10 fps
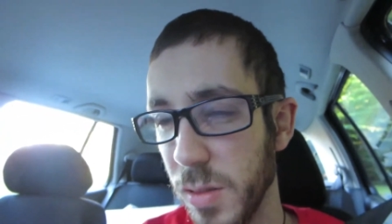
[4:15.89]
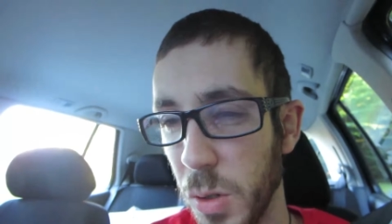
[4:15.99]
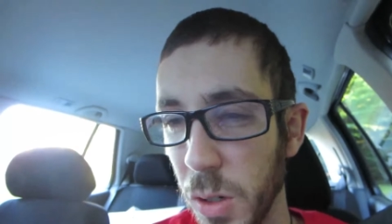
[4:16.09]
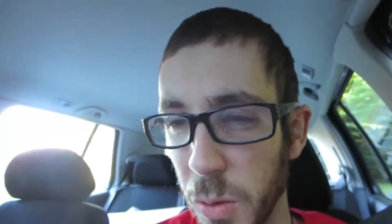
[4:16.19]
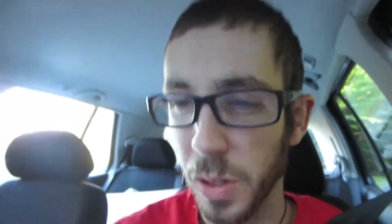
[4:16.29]

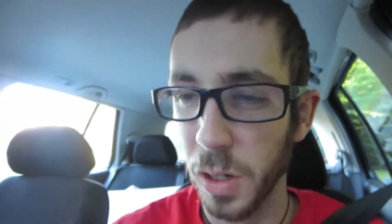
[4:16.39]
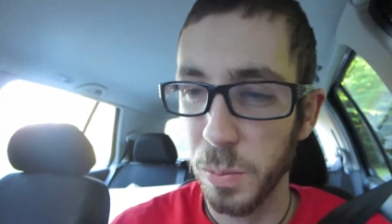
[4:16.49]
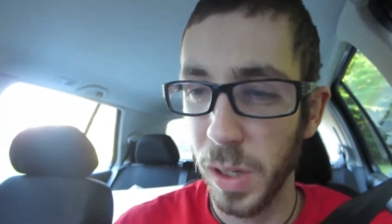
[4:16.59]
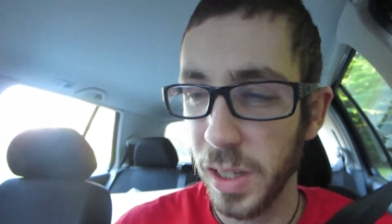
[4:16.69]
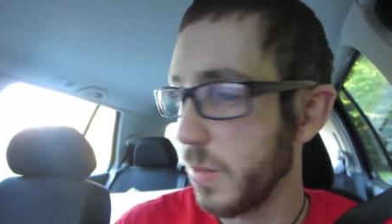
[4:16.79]
swallow without a
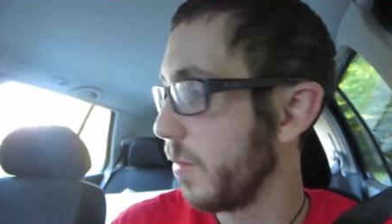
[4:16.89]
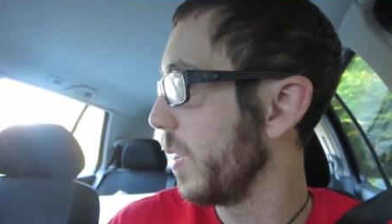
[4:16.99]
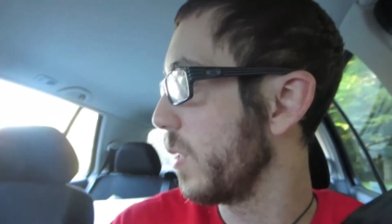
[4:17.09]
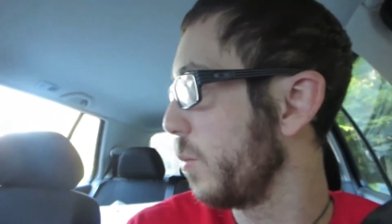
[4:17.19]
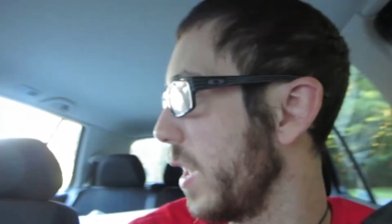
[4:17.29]
massive
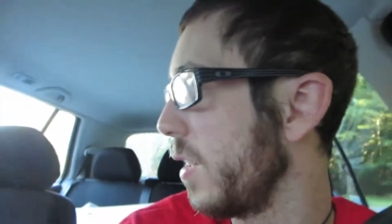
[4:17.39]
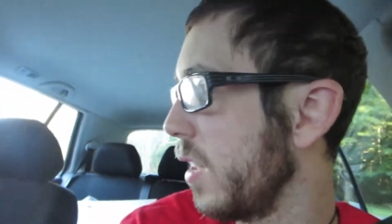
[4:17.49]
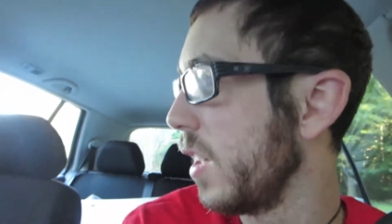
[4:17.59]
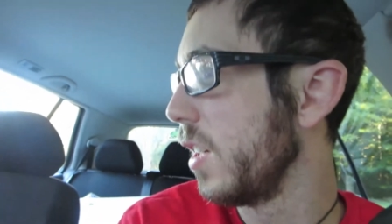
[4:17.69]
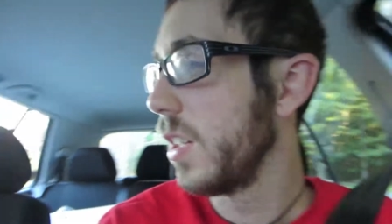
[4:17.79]
amount of pain.
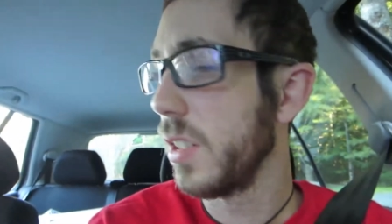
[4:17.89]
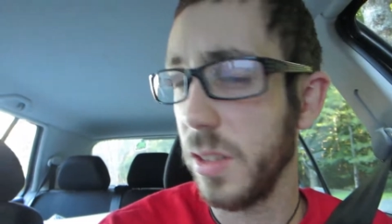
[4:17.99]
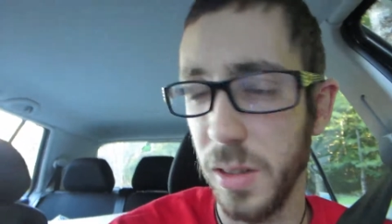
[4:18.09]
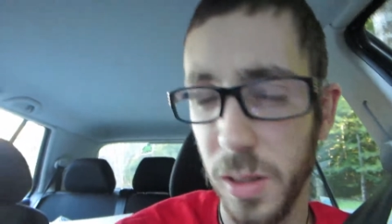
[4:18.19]
So